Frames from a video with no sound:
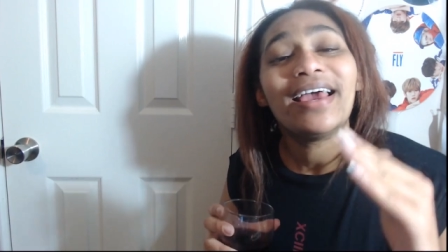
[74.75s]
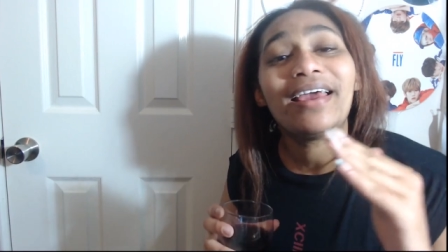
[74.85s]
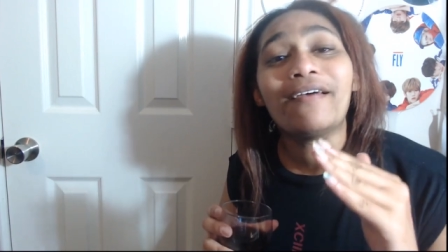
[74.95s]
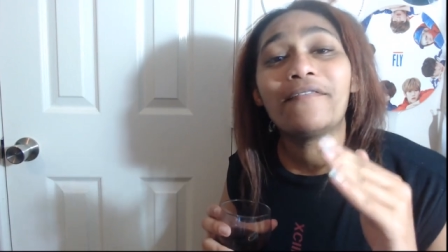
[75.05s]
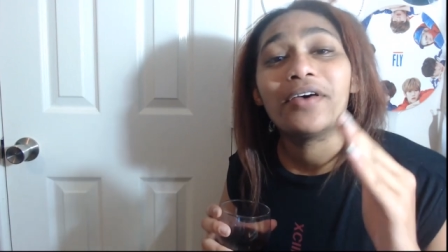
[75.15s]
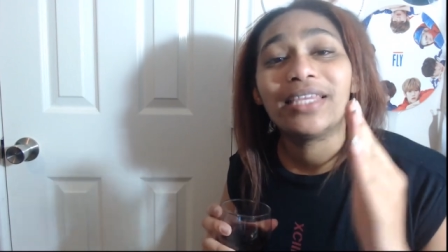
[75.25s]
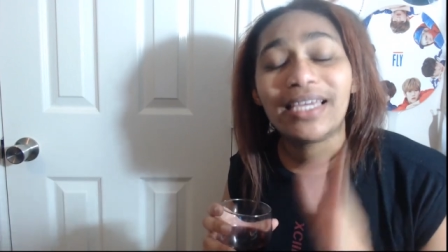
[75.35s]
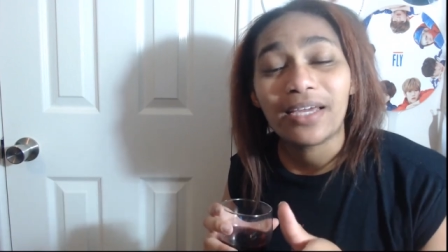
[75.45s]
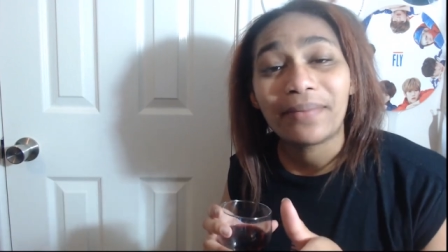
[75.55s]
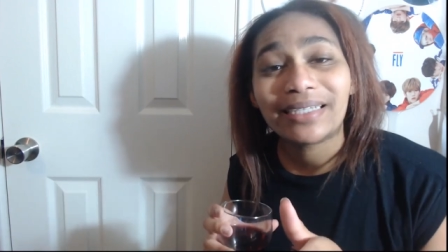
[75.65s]
If
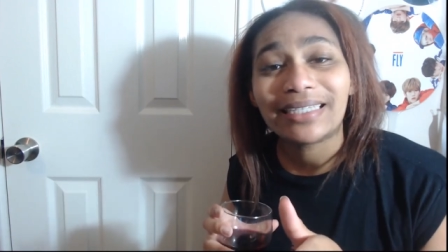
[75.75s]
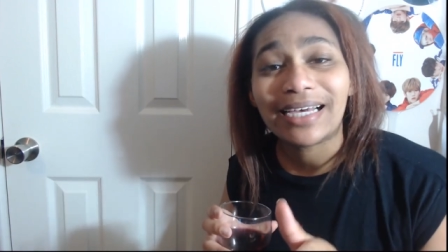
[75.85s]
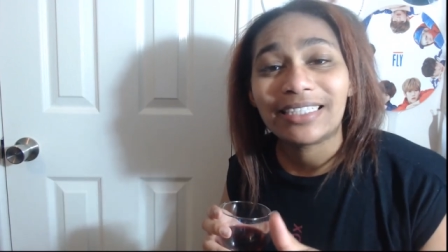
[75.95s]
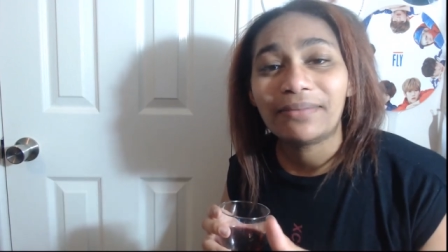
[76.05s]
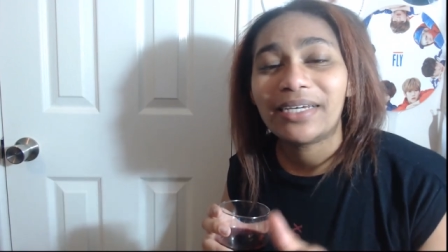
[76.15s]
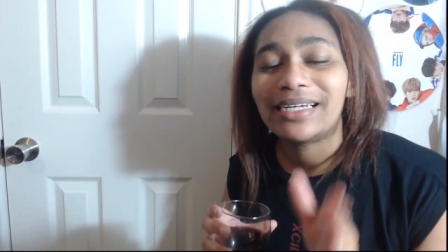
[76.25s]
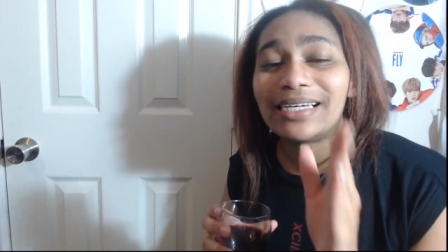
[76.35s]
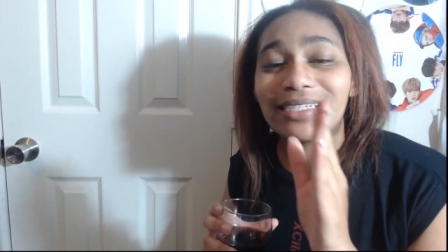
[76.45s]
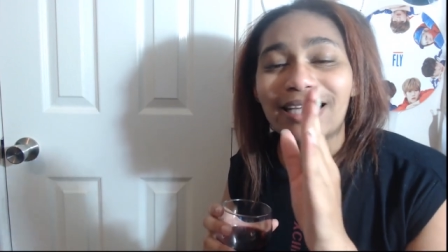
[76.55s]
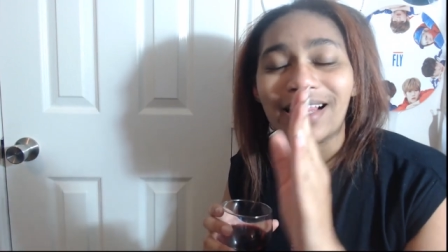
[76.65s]
the E M S estimate
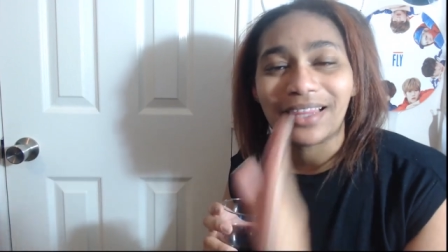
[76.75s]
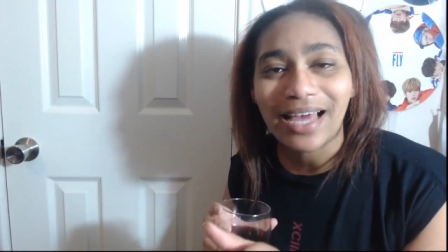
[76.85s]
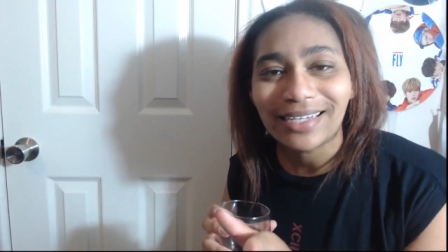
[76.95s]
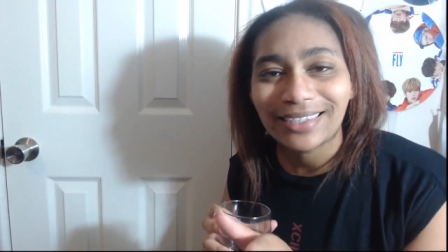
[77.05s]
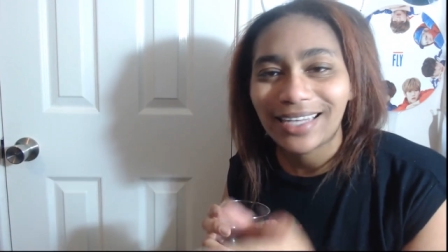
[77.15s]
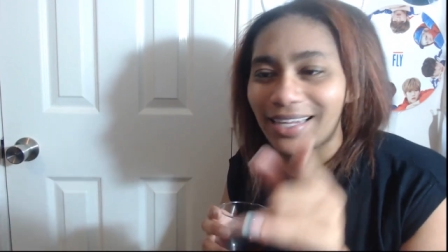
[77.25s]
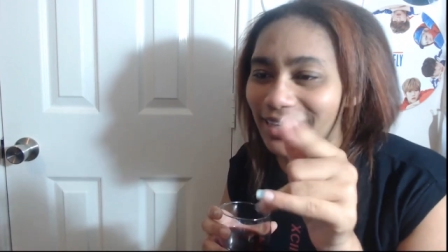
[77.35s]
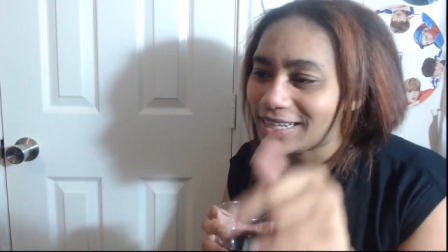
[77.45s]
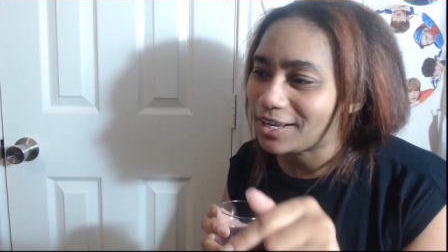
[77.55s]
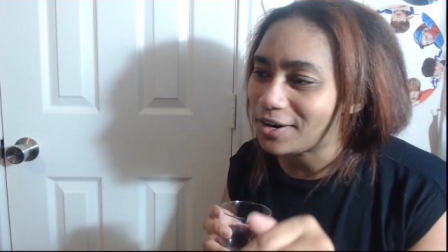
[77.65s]
is less
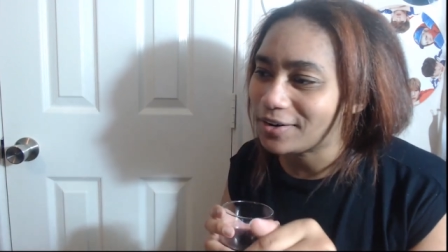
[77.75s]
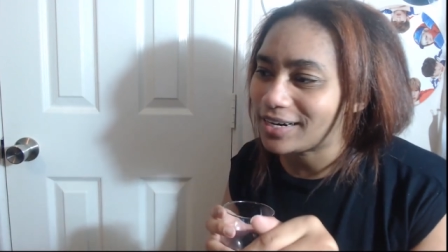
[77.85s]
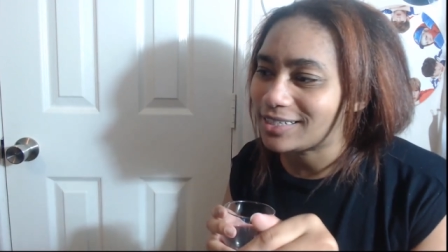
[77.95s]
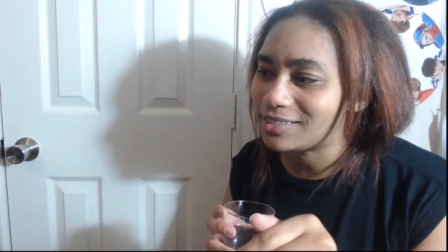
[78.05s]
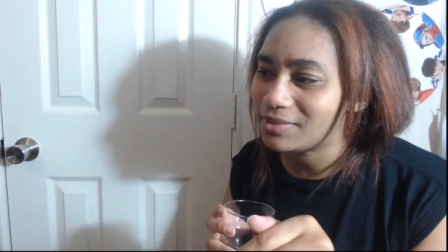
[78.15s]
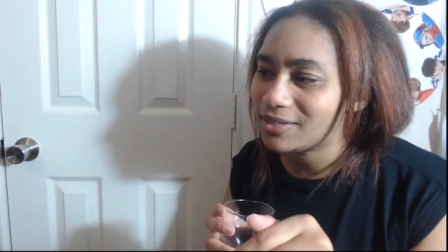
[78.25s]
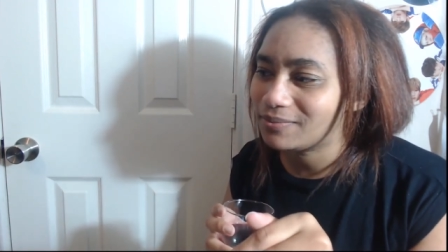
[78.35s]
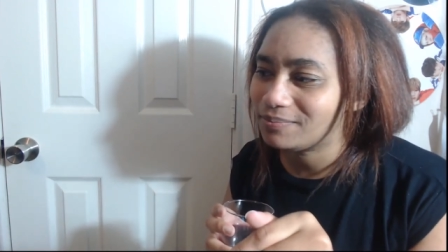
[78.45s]
than the current estimate,